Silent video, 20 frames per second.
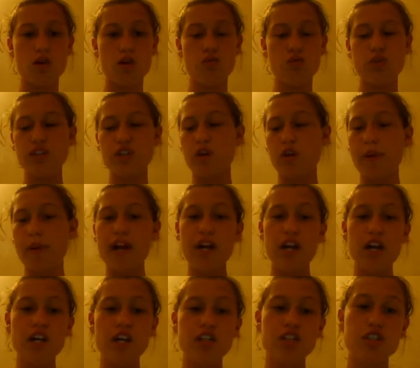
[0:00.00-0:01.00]
with your
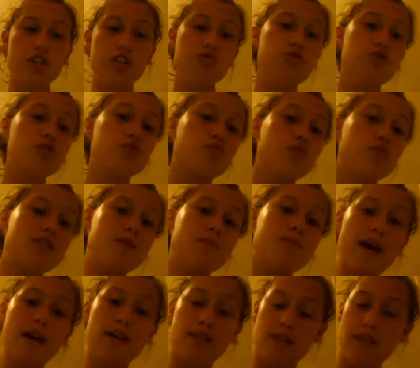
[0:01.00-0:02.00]
parents, you should
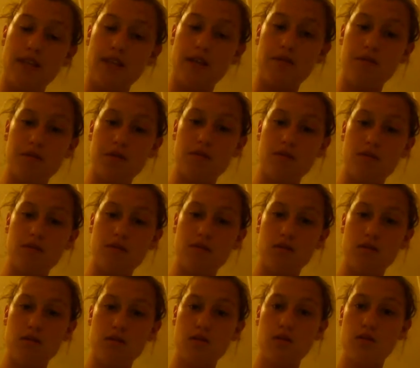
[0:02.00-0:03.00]
respect them.
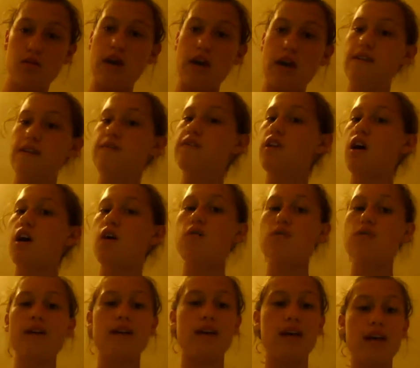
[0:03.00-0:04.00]
Even though
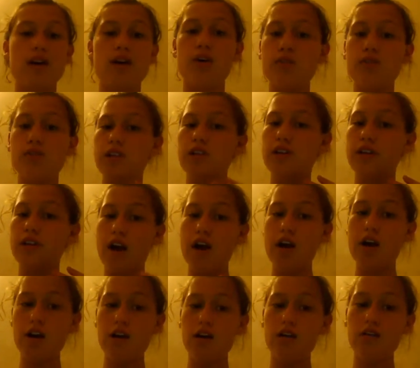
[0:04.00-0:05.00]
they get on your
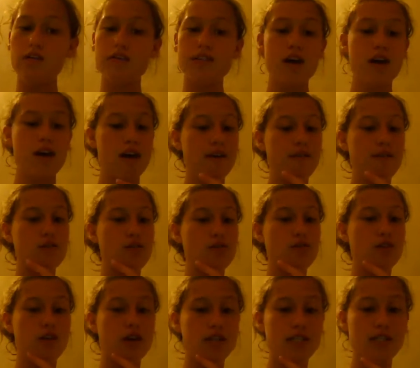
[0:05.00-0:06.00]
nerves, even though
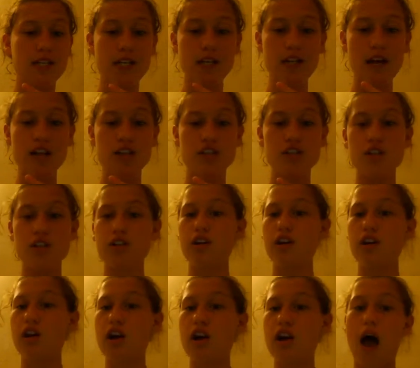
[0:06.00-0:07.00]
you're a teenager,
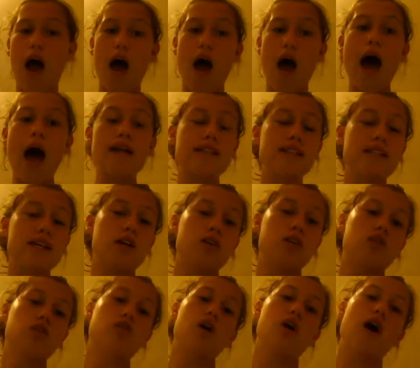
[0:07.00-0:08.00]
I
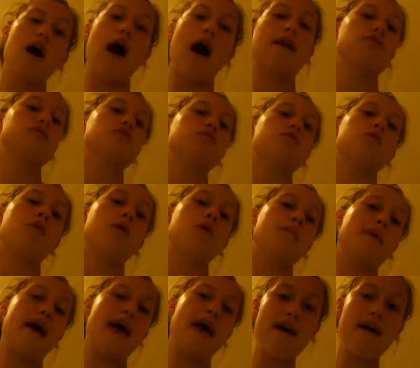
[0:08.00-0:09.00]
don't tell my
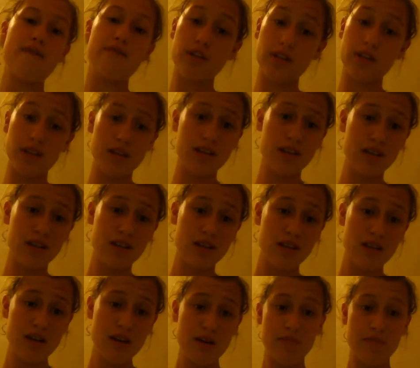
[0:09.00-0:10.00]
mom everything,
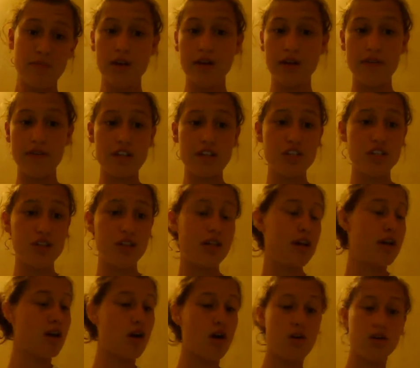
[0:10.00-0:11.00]
but
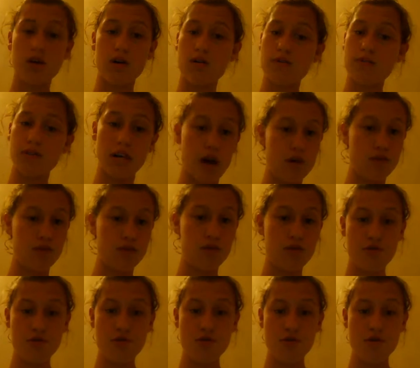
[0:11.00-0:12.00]
eventually it all comes out.
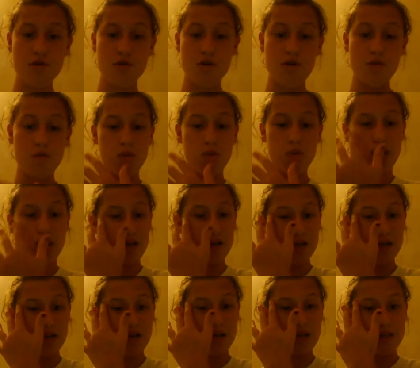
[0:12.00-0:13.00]

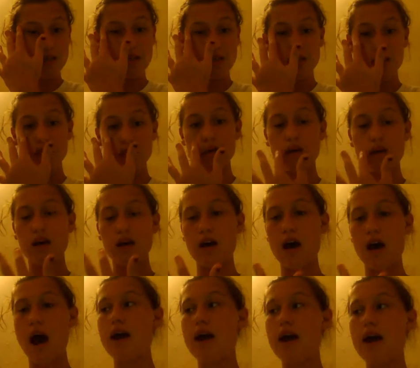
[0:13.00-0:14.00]
Because
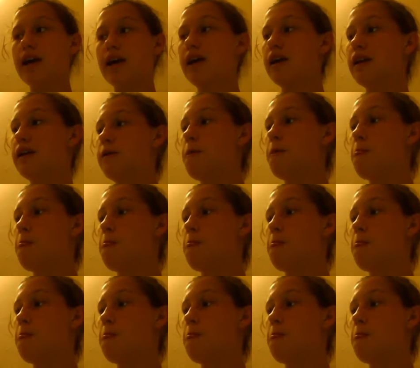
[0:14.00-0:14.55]
I can't,